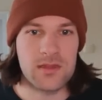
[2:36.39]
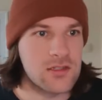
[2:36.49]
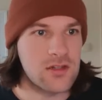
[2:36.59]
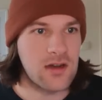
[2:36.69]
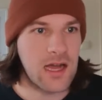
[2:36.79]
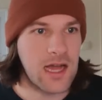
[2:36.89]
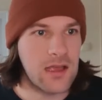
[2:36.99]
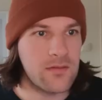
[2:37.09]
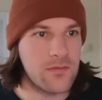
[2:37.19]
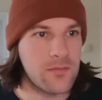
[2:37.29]
So I
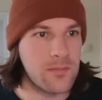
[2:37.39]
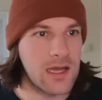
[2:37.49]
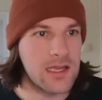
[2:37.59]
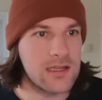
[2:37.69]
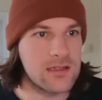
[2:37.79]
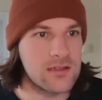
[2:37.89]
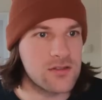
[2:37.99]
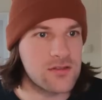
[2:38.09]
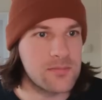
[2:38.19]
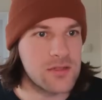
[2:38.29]
have my
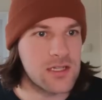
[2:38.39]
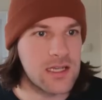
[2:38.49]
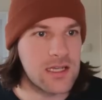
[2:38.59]
description